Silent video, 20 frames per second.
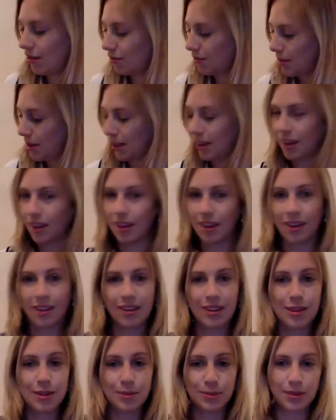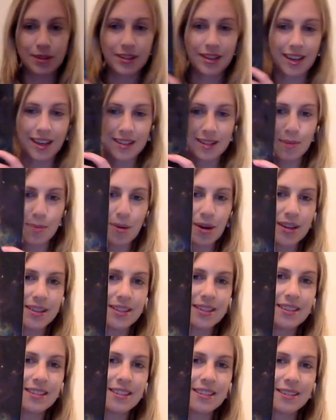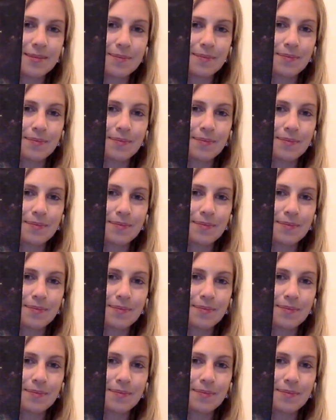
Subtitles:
me this book as a present.